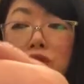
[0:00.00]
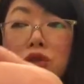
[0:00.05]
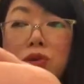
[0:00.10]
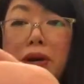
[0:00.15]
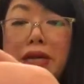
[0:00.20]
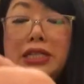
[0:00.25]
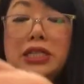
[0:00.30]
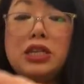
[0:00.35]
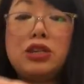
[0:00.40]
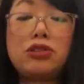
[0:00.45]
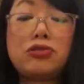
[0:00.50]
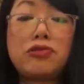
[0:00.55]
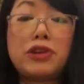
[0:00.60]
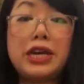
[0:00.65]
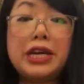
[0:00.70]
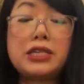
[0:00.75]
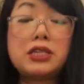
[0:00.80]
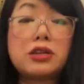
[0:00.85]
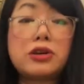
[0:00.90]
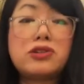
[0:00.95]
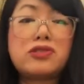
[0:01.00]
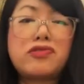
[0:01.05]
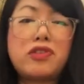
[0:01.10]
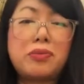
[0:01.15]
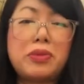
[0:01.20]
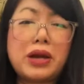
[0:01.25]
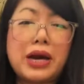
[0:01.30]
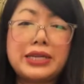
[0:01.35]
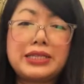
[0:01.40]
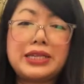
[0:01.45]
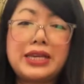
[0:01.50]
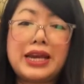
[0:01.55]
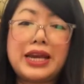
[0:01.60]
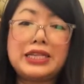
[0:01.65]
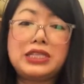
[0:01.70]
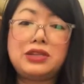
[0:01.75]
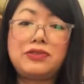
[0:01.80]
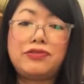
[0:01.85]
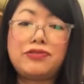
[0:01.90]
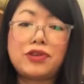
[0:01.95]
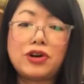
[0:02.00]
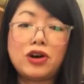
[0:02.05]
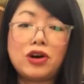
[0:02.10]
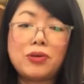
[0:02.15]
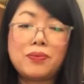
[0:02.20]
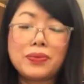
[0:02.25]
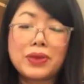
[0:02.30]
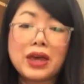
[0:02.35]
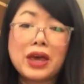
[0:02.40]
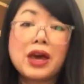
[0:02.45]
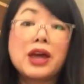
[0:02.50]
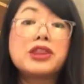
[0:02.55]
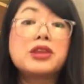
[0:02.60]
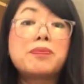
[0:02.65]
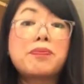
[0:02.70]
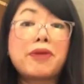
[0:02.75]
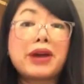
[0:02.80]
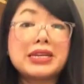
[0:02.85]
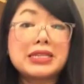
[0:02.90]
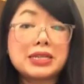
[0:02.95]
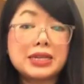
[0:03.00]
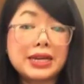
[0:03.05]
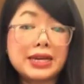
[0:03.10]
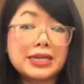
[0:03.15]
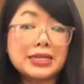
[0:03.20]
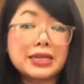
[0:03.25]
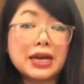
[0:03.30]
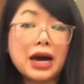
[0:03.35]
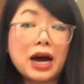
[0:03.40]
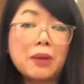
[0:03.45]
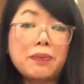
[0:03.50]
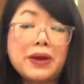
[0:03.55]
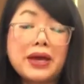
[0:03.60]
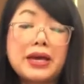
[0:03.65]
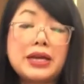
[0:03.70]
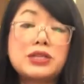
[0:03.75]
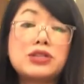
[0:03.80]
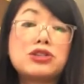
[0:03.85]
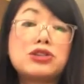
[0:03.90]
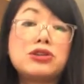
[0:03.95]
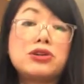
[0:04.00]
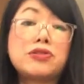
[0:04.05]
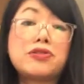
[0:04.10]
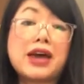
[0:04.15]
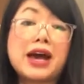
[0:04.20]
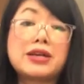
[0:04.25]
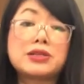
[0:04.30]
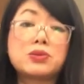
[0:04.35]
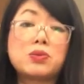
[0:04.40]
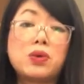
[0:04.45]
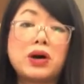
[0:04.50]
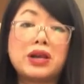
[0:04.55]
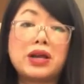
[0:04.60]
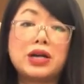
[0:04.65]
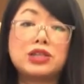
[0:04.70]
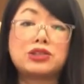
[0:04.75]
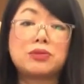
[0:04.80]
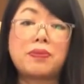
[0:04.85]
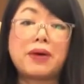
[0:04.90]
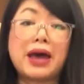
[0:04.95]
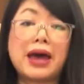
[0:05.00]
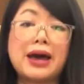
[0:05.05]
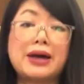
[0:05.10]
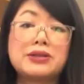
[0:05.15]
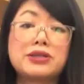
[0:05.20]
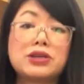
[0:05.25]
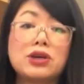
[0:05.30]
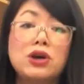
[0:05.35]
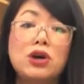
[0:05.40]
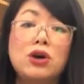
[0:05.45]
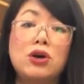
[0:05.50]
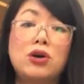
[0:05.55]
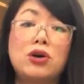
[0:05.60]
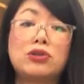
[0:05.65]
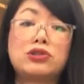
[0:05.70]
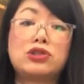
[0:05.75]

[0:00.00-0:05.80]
23, so it's from 1984. The bracelet is up, it is 2,100 pounds or